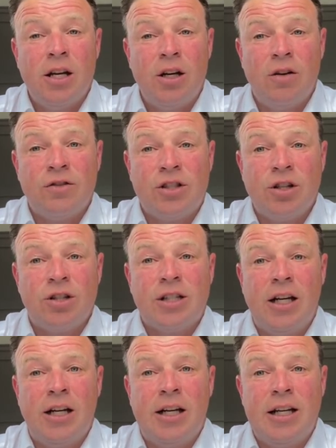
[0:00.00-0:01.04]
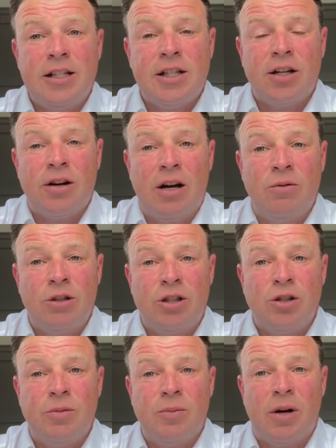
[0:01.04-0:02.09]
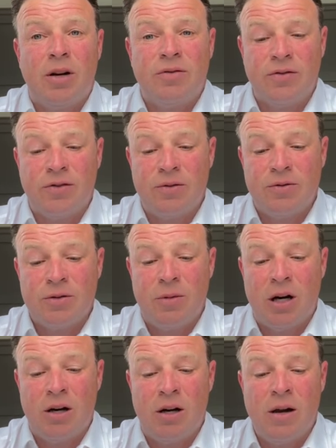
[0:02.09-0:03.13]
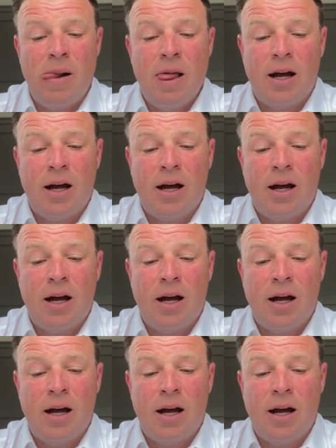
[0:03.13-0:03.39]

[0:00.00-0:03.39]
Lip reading: Loves just a little ease in the ground, which should be perfect for him tomorrow.